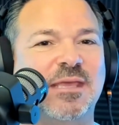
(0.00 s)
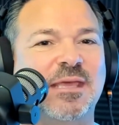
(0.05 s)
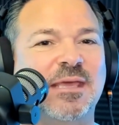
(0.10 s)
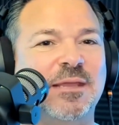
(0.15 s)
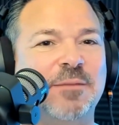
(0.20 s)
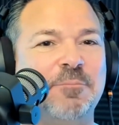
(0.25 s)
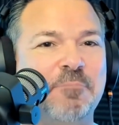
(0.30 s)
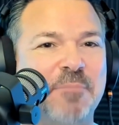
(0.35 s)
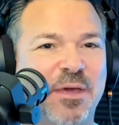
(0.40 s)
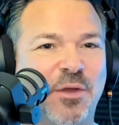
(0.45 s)

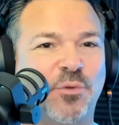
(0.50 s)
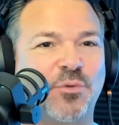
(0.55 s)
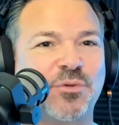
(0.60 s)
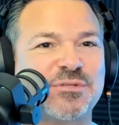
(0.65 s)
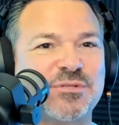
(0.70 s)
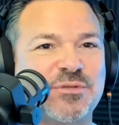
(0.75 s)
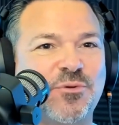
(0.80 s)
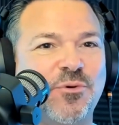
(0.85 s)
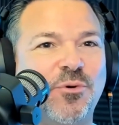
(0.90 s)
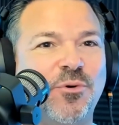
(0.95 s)
in middle
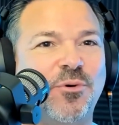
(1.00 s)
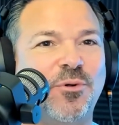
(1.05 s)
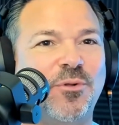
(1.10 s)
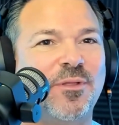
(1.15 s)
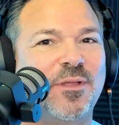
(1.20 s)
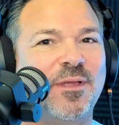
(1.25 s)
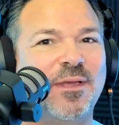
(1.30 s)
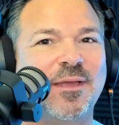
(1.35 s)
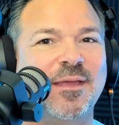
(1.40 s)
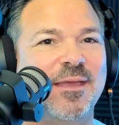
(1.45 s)
school
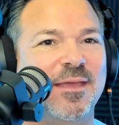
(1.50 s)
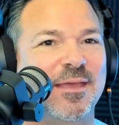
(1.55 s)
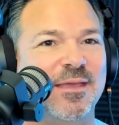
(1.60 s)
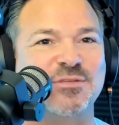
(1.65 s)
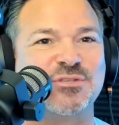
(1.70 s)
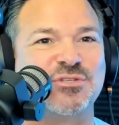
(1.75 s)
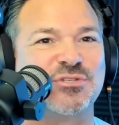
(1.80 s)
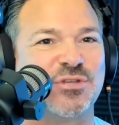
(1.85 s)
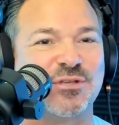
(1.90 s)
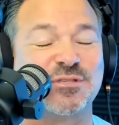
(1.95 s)

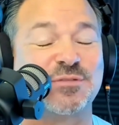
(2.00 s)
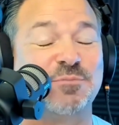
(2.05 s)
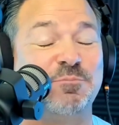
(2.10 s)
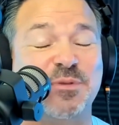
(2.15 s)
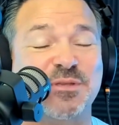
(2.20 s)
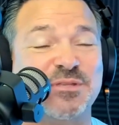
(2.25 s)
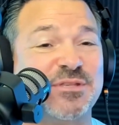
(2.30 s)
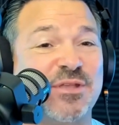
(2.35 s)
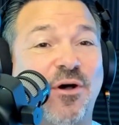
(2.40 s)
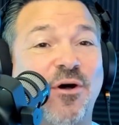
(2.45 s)
is just
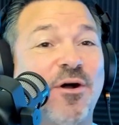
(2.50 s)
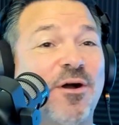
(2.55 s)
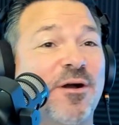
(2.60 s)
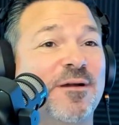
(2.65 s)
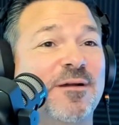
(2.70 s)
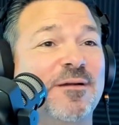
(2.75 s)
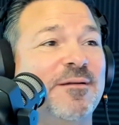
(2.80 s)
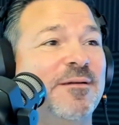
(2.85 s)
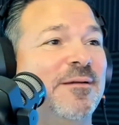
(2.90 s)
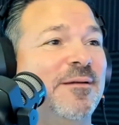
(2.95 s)
bizarre.